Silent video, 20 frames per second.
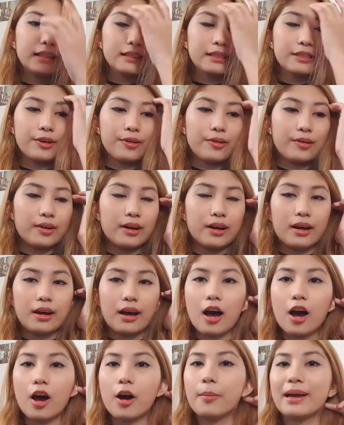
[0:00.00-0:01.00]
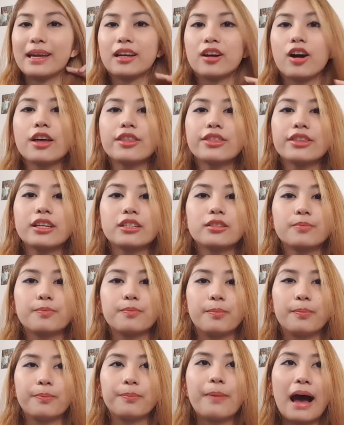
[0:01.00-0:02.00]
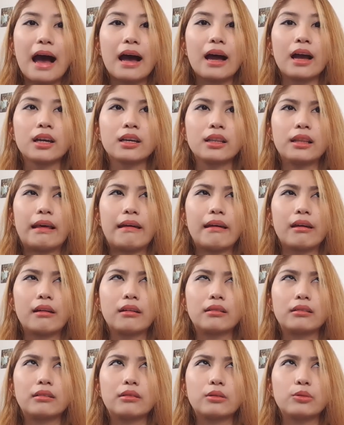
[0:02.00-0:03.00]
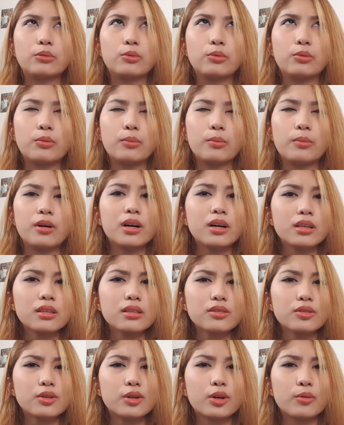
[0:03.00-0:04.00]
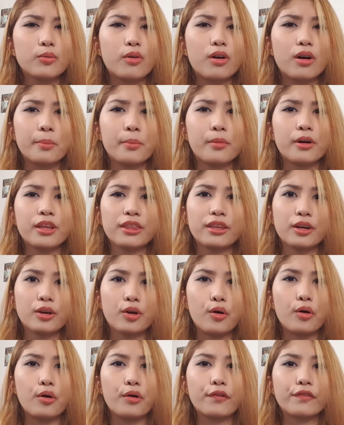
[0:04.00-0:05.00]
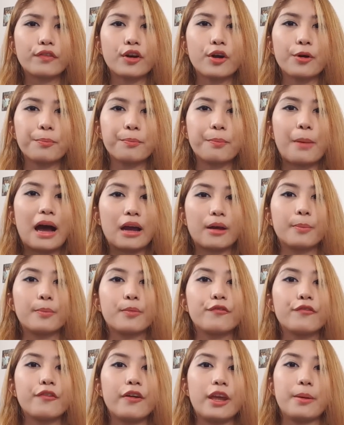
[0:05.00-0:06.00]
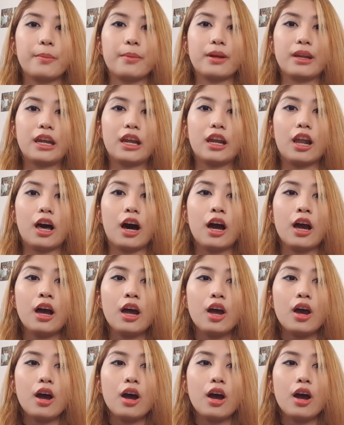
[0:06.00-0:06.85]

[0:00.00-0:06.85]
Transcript: So, um, I got this bag like two months or one month ago from Bag Buffet Manila.